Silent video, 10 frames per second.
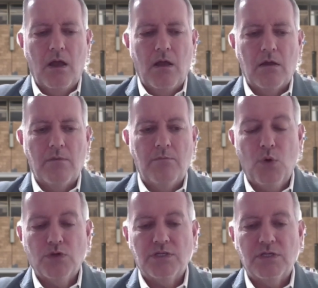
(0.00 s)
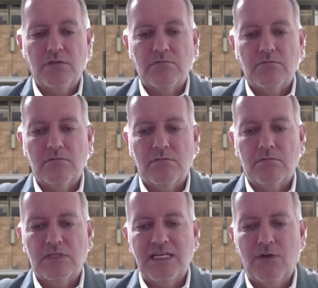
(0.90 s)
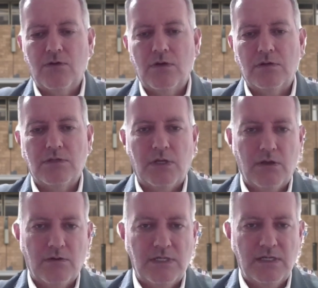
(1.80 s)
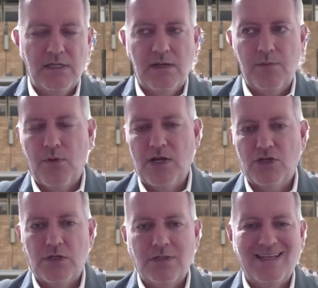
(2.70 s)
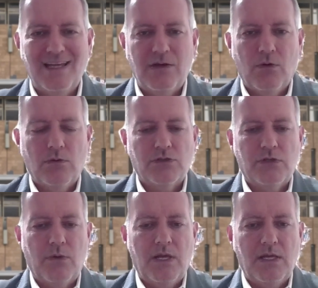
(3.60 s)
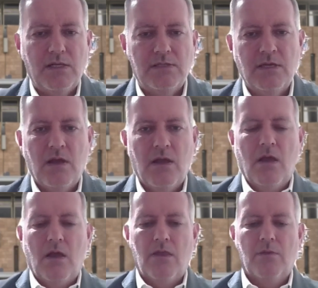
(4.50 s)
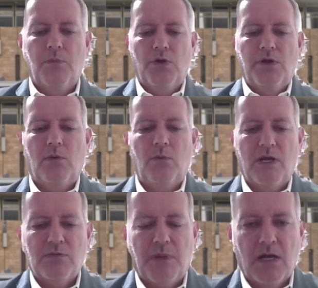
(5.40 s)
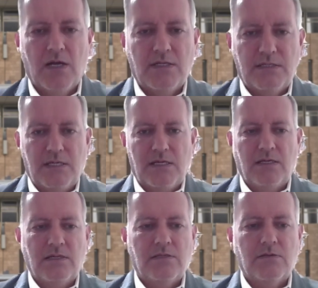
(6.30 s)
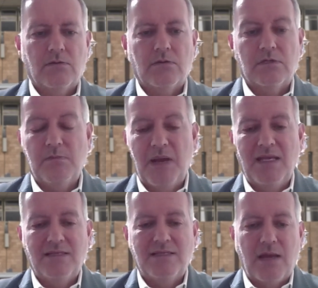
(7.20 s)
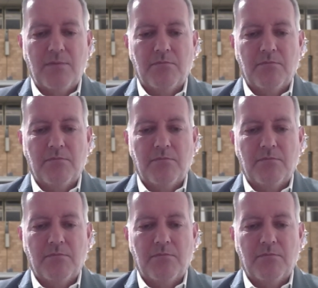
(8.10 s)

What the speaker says: important secret security deliberations. It also is the body which passes debates and